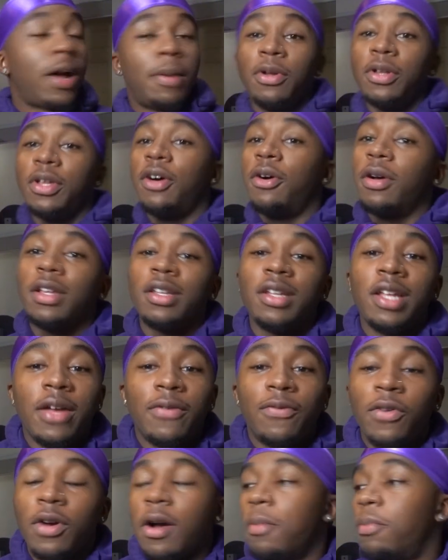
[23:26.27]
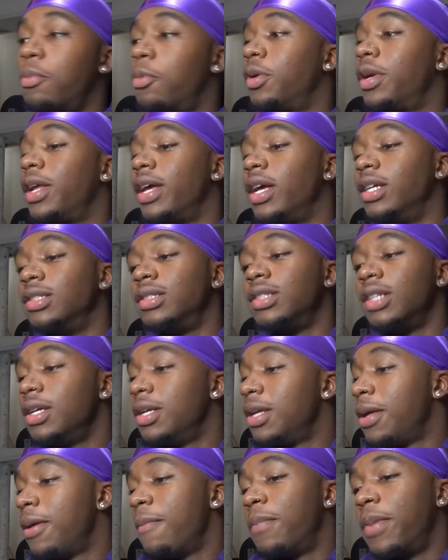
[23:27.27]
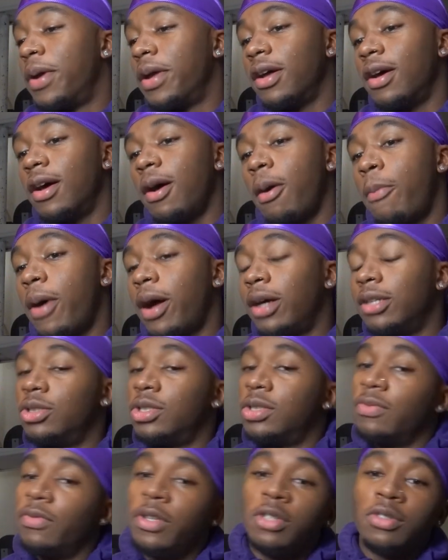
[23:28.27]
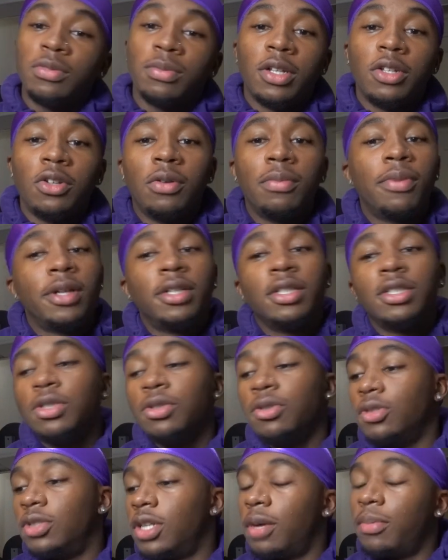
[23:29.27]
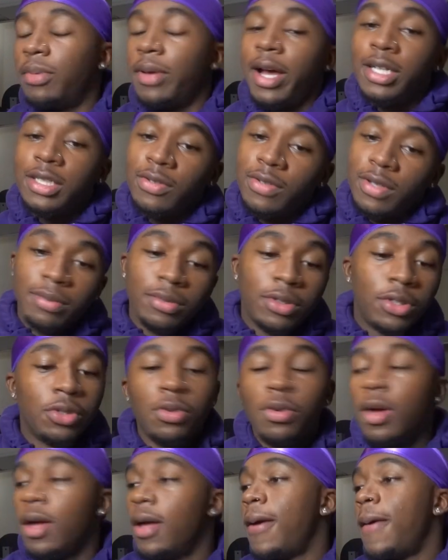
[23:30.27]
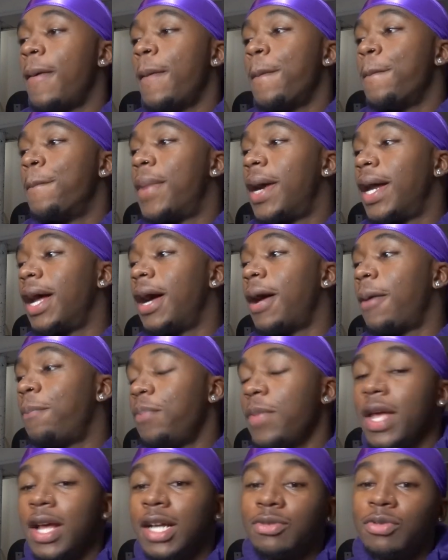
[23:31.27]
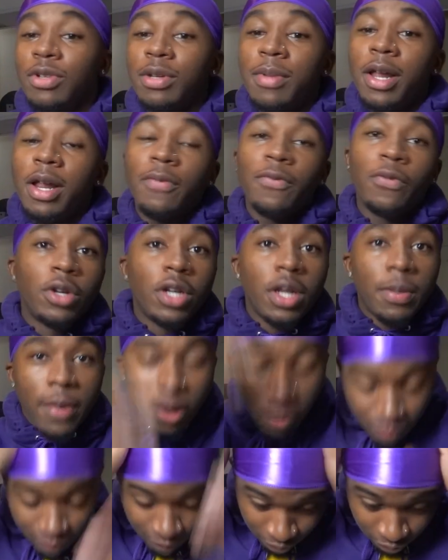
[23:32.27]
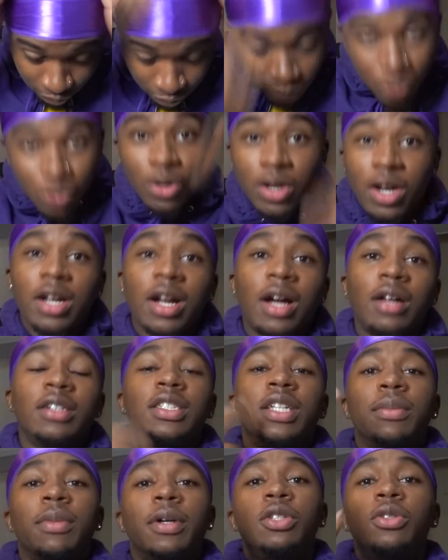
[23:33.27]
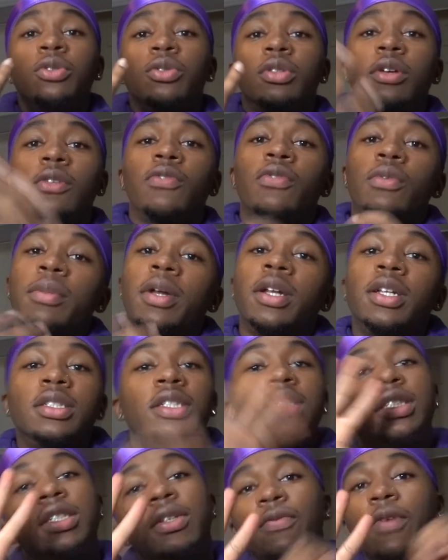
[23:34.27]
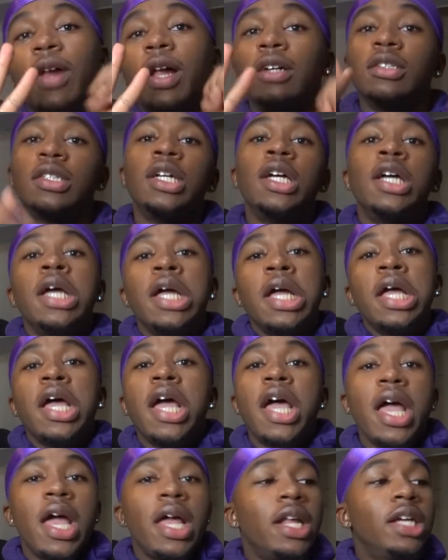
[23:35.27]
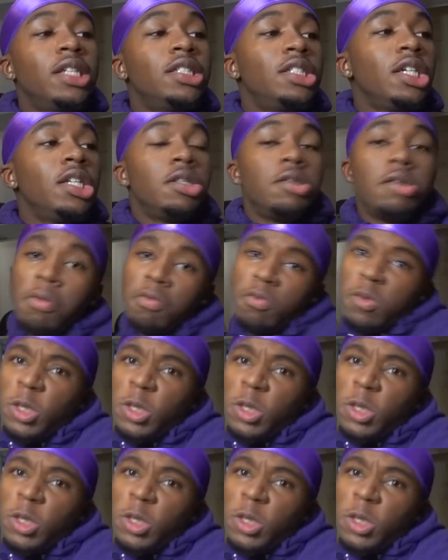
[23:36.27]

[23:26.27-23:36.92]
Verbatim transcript: I'm only here for a couple more days. But um, probably shoot some videos with my little brothers too, so y'all be asking them too. But um, yeah, that's really about it. Before you dip out, joovier dot com and save about two, third free bundle, sixty dollars, and that's it.